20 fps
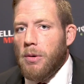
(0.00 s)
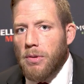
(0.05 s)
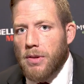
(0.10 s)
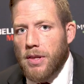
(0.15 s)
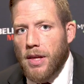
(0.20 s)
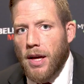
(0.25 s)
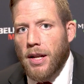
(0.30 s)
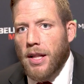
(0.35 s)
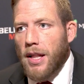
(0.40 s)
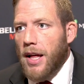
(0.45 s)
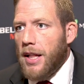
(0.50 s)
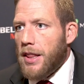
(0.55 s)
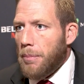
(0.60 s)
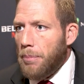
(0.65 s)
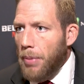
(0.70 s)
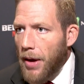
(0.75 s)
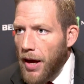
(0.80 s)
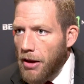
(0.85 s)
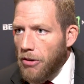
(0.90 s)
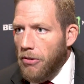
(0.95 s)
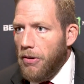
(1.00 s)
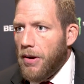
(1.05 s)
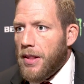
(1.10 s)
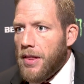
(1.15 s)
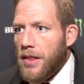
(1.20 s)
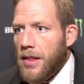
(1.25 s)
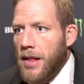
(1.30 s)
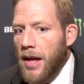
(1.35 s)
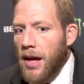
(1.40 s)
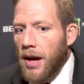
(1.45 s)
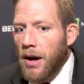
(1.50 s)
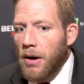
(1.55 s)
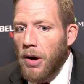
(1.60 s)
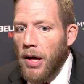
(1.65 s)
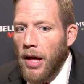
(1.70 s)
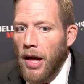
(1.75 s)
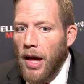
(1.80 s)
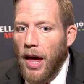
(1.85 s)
It was kind of like the Patriots now,